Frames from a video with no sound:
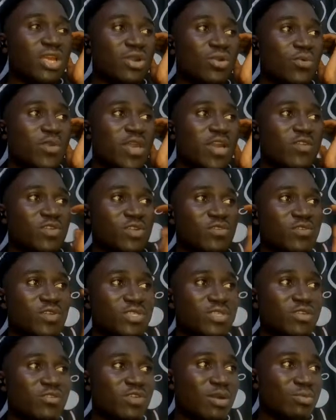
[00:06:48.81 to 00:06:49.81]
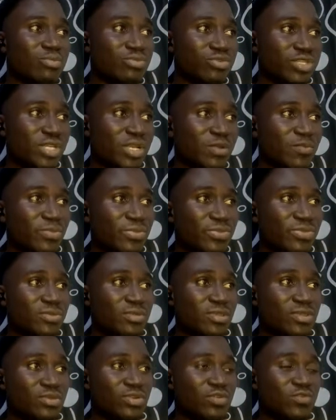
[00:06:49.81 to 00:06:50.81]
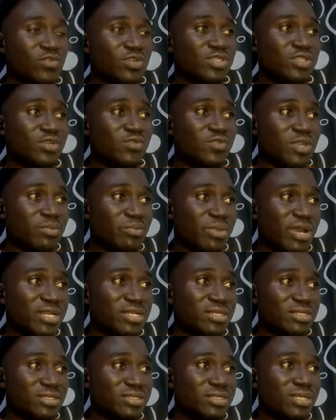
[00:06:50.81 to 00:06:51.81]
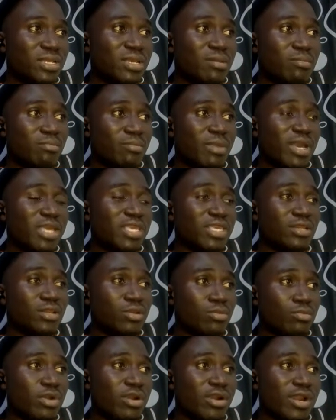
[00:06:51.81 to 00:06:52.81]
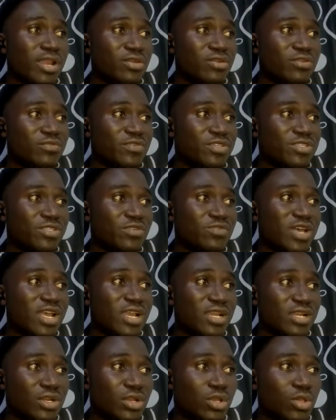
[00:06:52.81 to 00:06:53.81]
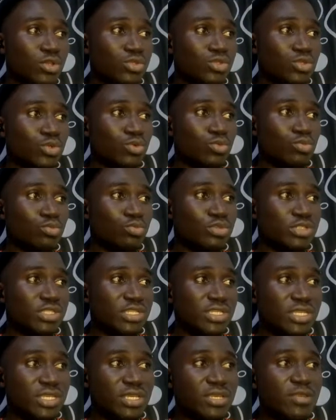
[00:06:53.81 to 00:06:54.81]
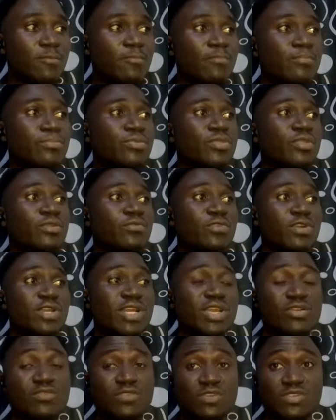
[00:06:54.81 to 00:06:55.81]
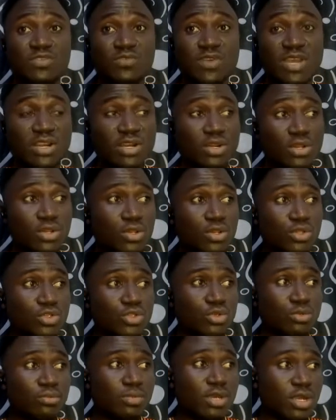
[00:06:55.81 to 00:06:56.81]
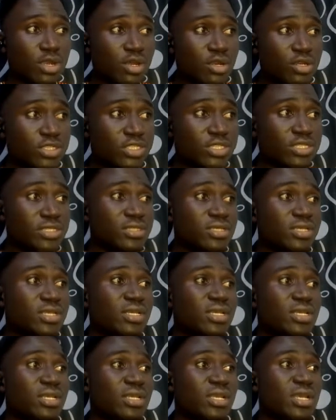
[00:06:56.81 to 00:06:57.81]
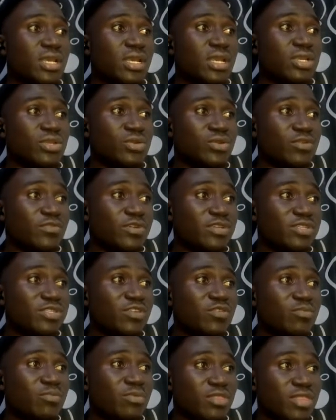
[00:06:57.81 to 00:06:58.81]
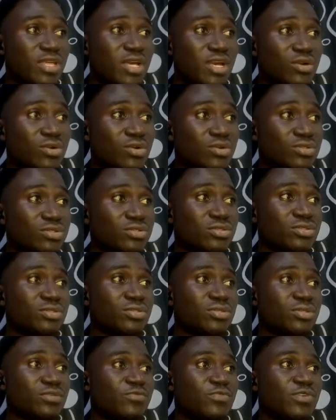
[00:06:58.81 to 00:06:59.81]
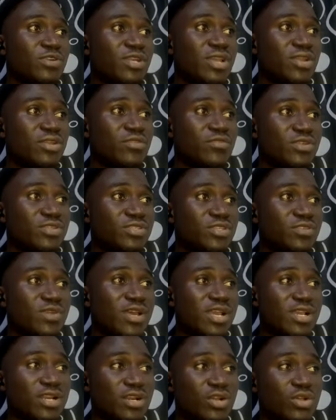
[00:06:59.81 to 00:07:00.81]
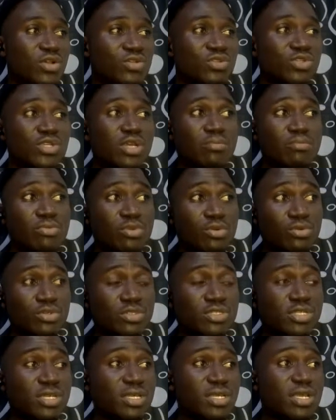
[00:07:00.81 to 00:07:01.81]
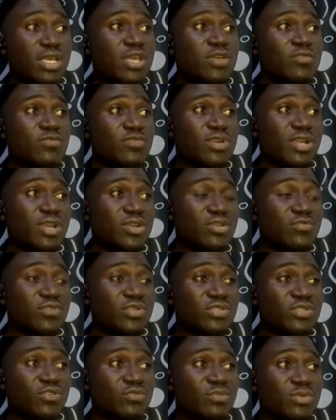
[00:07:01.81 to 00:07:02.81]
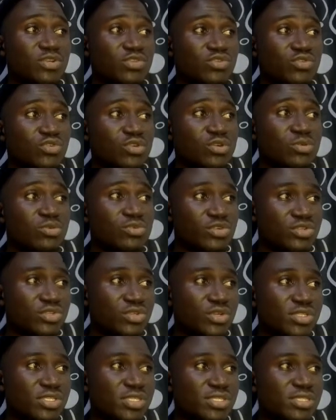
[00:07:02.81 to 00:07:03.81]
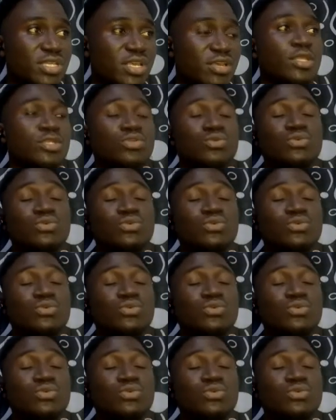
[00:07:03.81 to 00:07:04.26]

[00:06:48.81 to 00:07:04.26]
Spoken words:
We have University of Abuja, University of Ibadan, Michael Okpara University of Agriculture, Umudike, Federal University of Agriculture, Makurdi, University of Port Harcourt, Federal University of Agriculture, Abeokuta, Federal University of Petroleum Resources. So